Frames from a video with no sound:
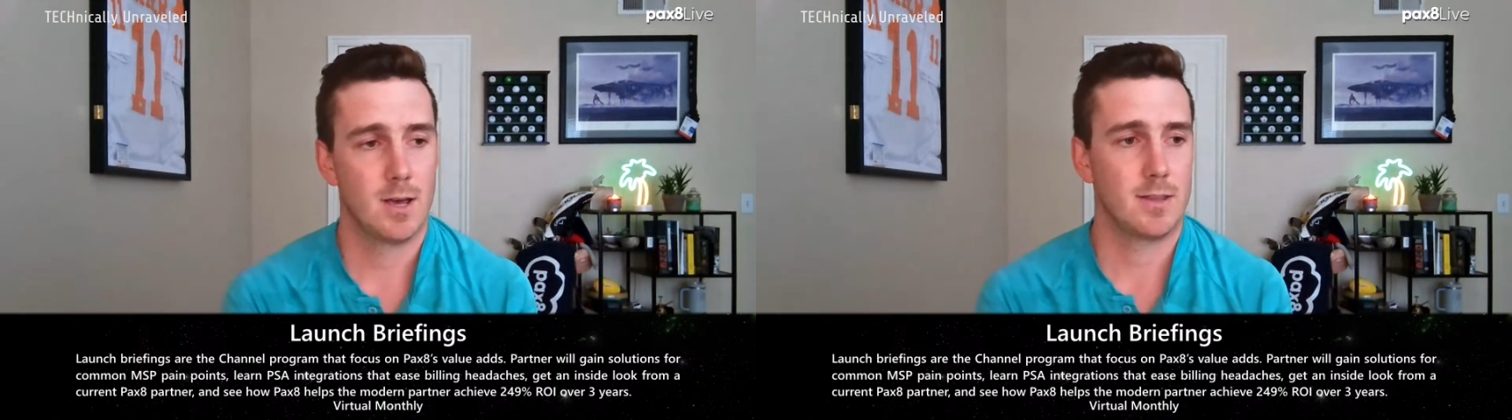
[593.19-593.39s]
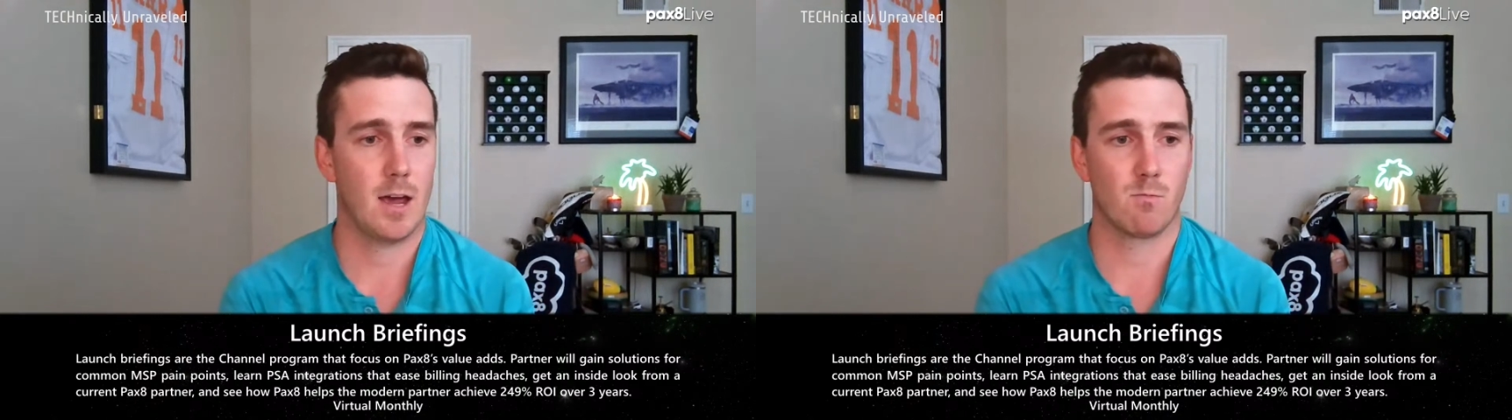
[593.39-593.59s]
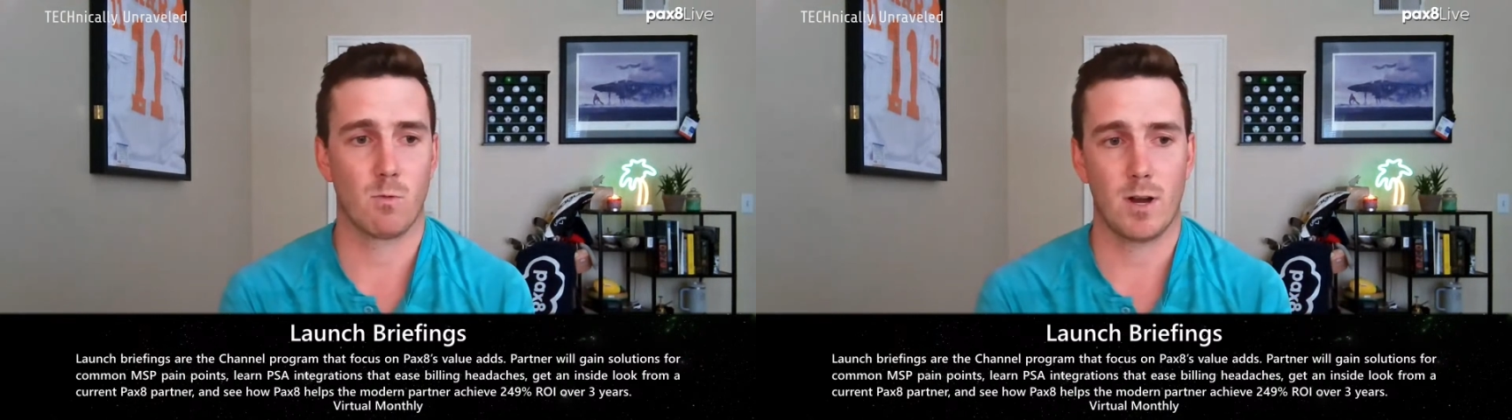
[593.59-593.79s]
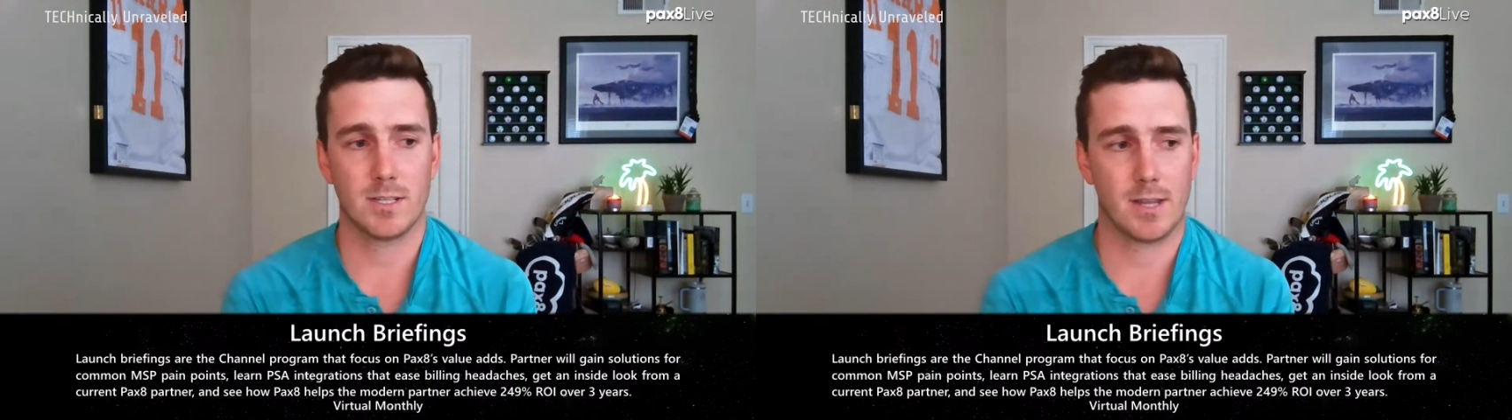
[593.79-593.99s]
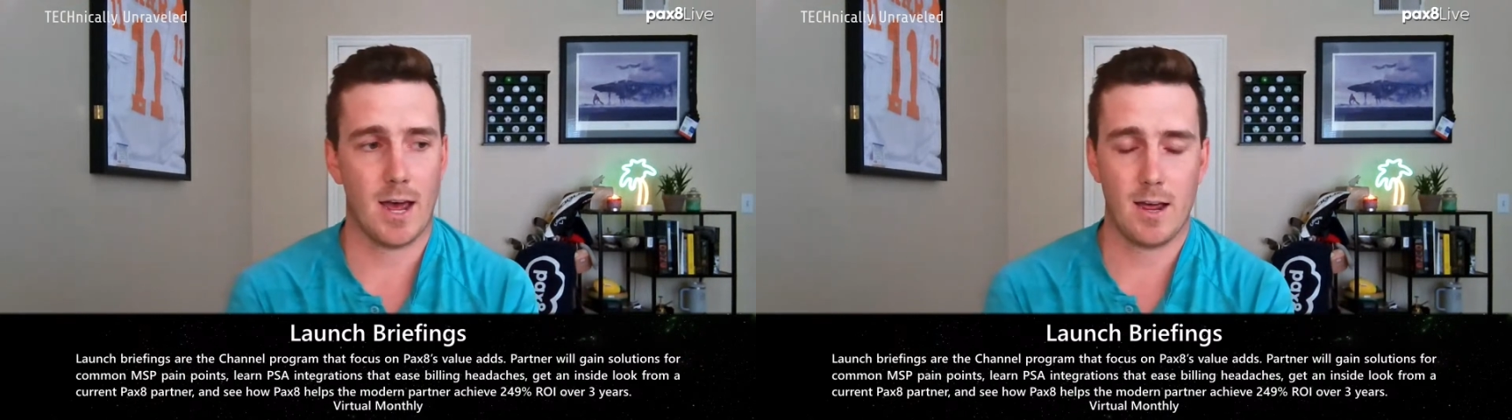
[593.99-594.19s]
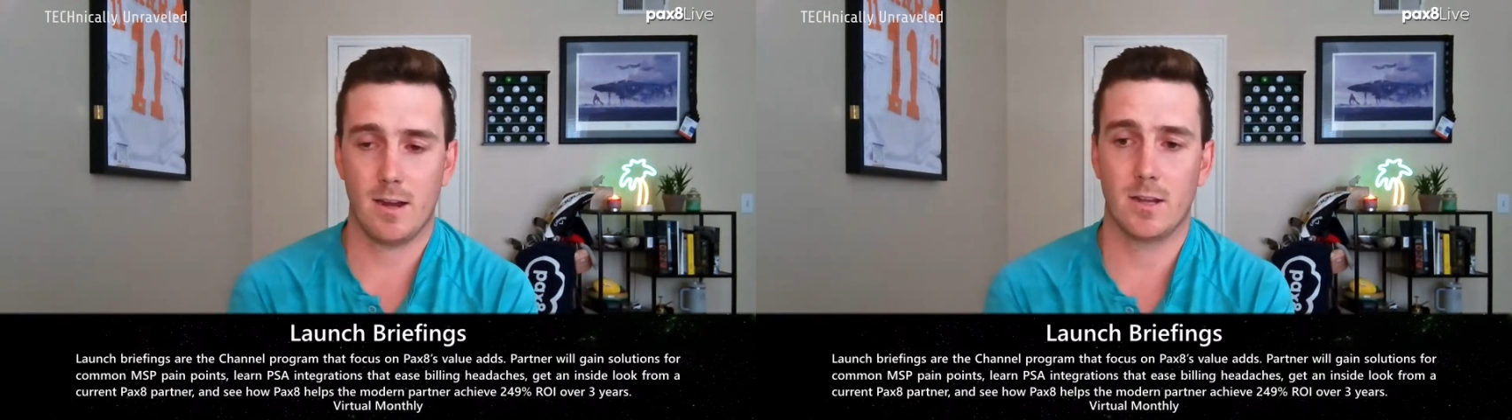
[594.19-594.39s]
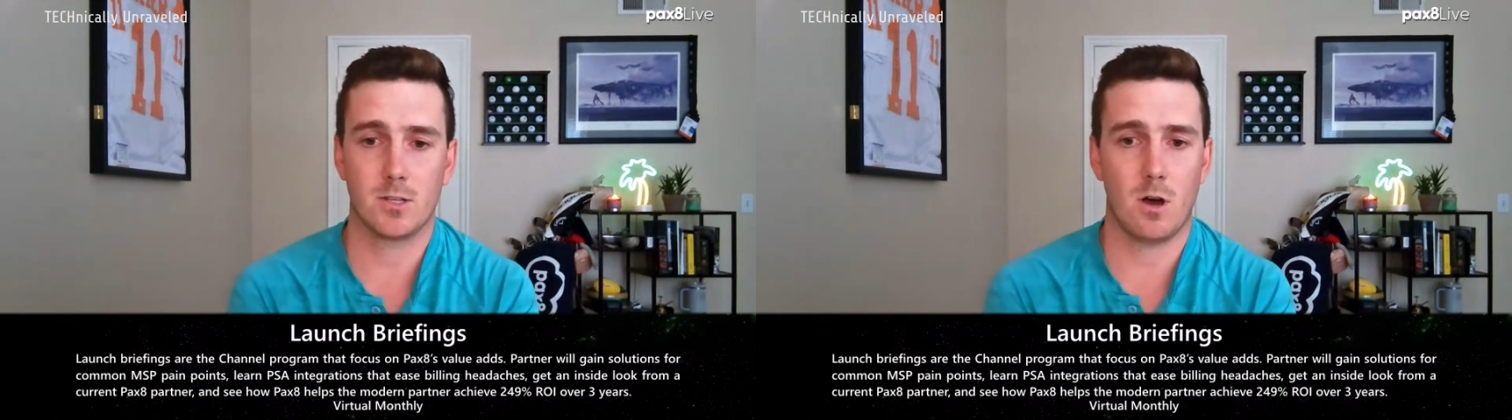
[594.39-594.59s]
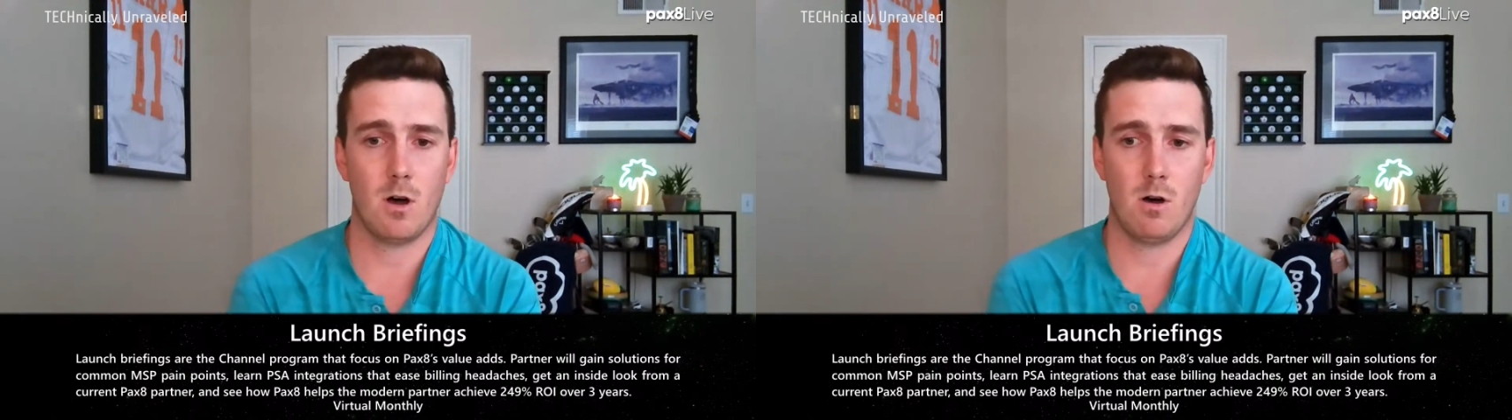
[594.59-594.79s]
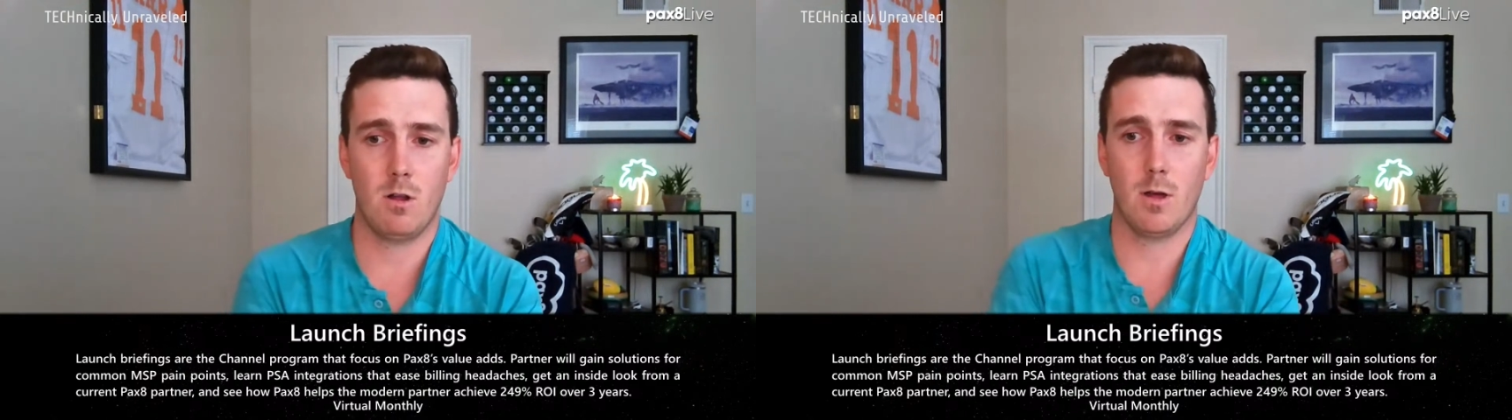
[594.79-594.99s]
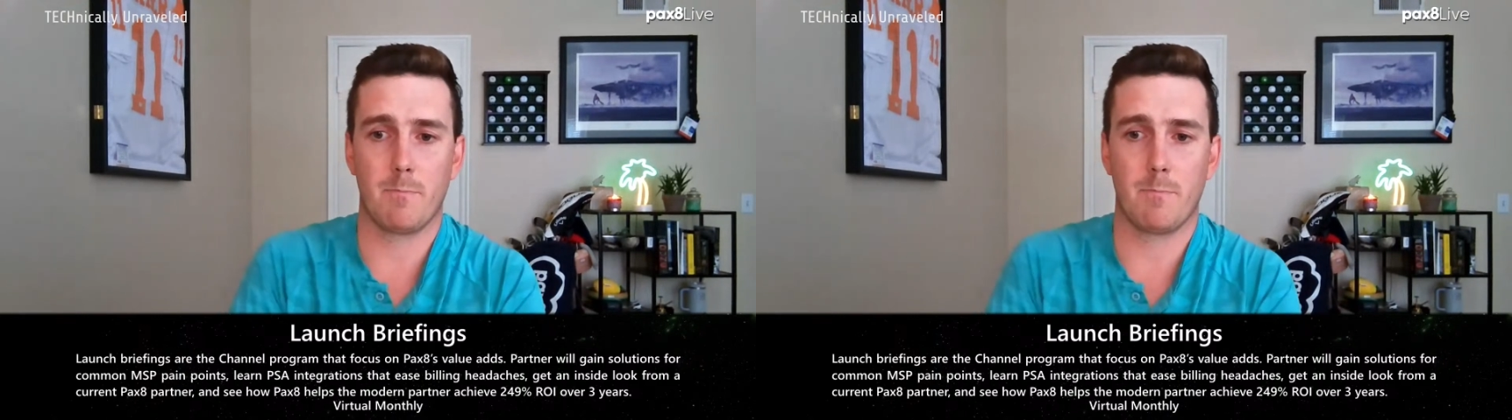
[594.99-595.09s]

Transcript: that runs that, and it's all